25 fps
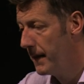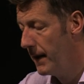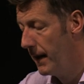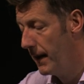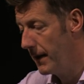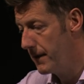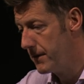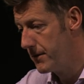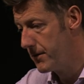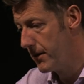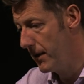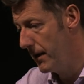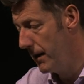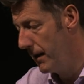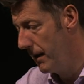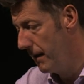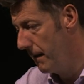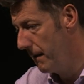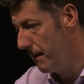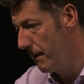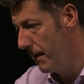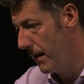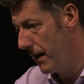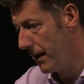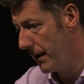And, uh,
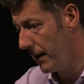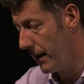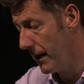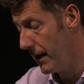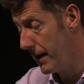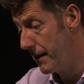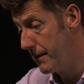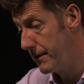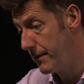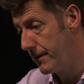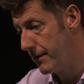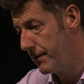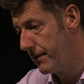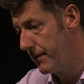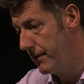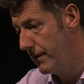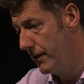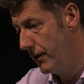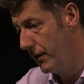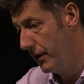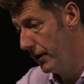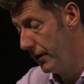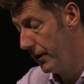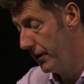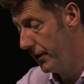and I
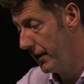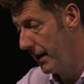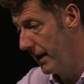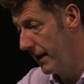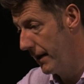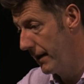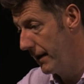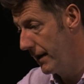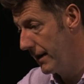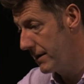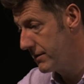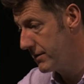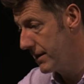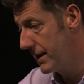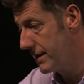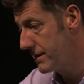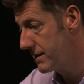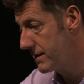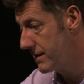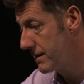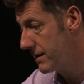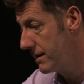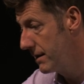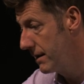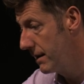heard it as had
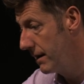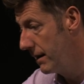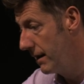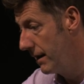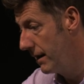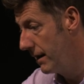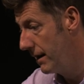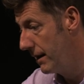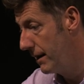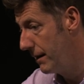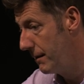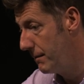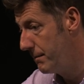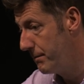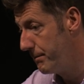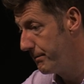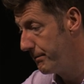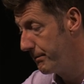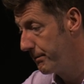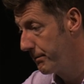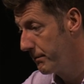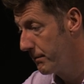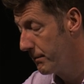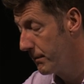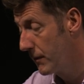um,
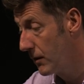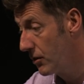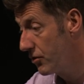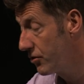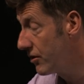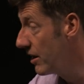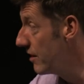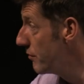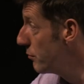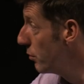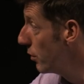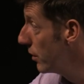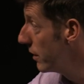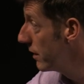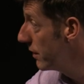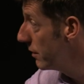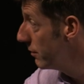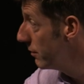Steve Woolley,